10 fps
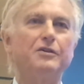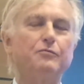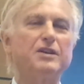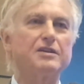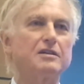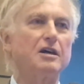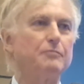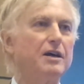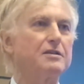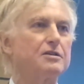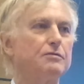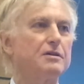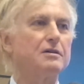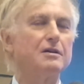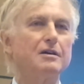if we'd set our minds to
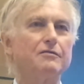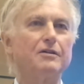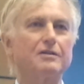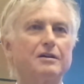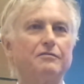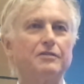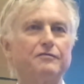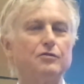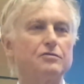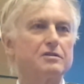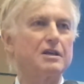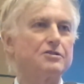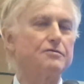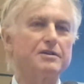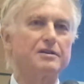it a few
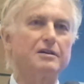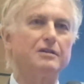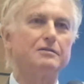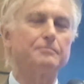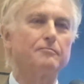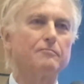centuries ago.